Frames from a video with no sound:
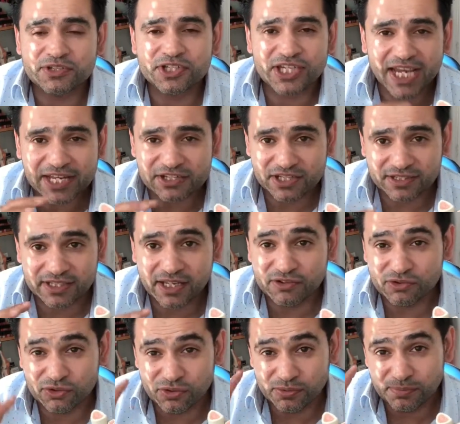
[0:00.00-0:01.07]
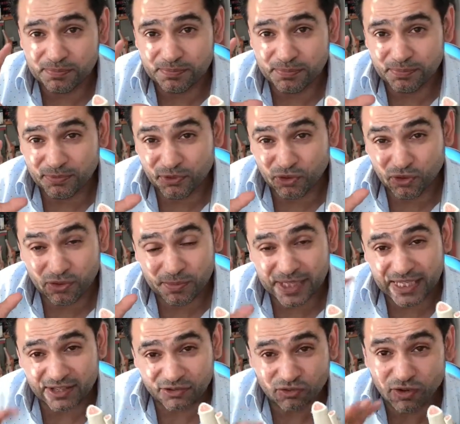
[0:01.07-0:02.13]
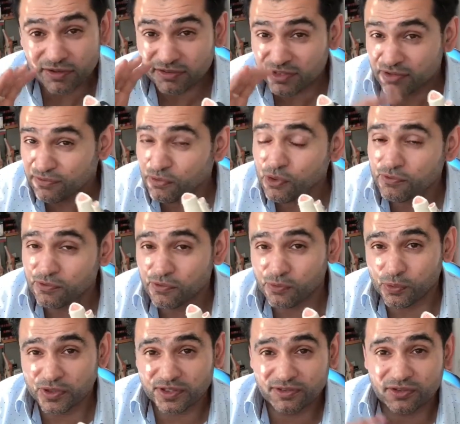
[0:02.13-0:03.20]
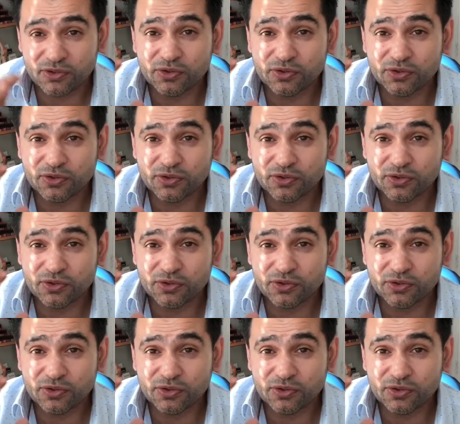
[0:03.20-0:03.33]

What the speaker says: changing that to somebody that strikes on their forefoot first,